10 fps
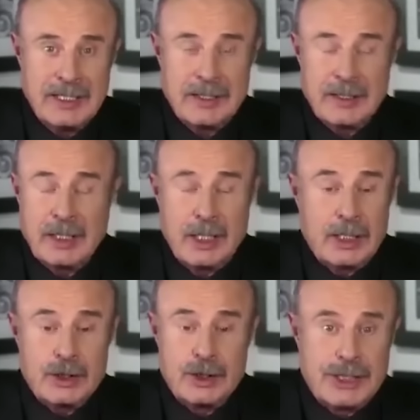here
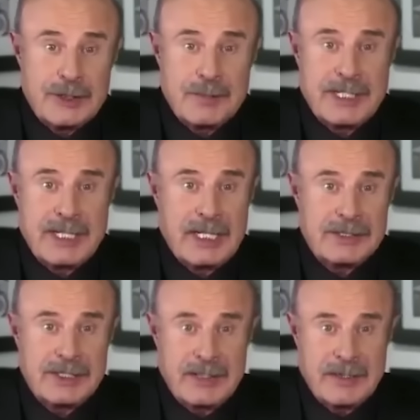just
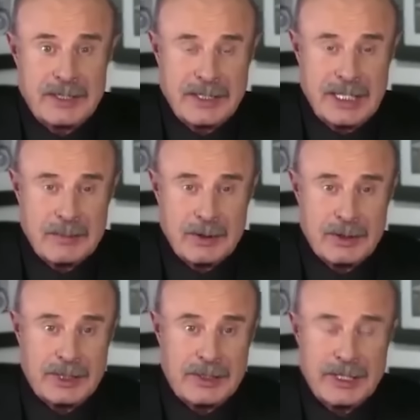because they're in the
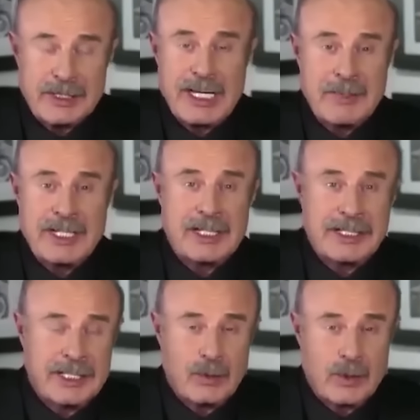neighborhood. They're coming in
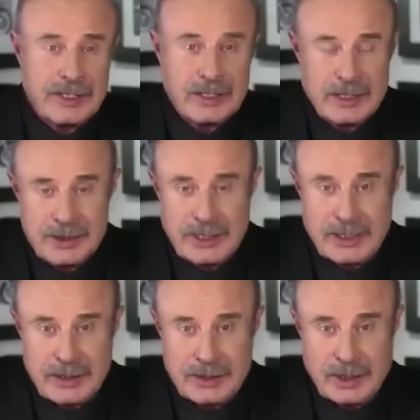here with an
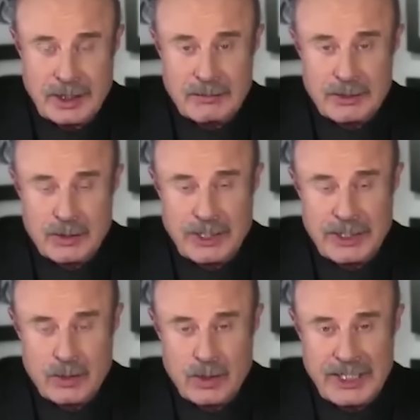agenda, Sean.
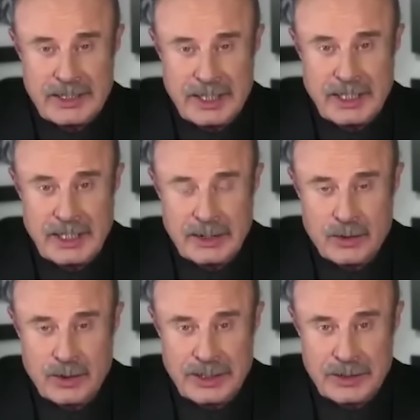Between 2010 and
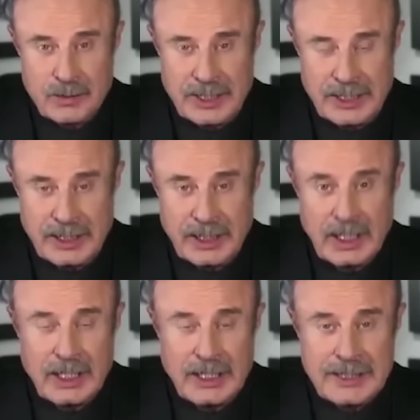2020,
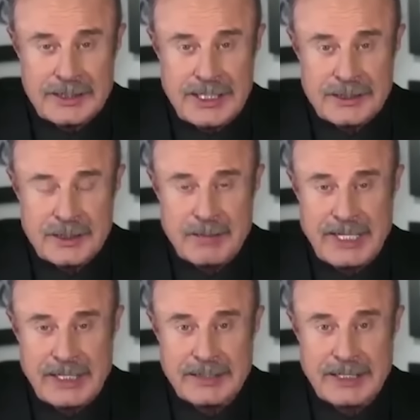it's
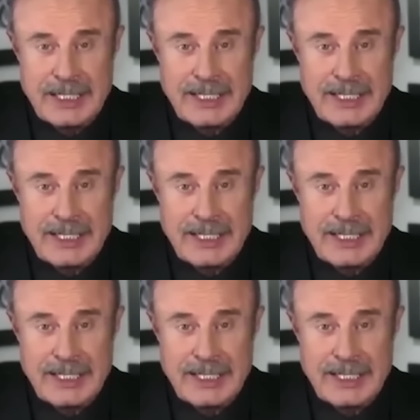estimated that